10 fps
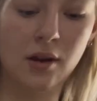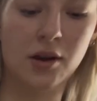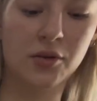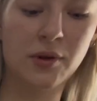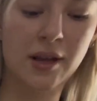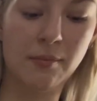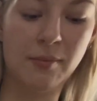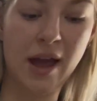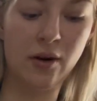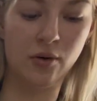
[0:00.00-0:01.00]
I just wanna get
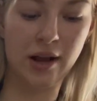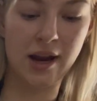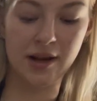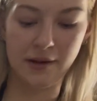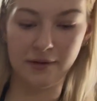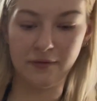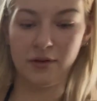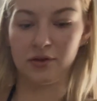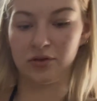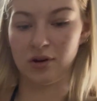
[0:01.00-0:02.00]
bang on 80
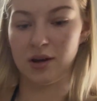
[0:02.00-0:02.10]
first try.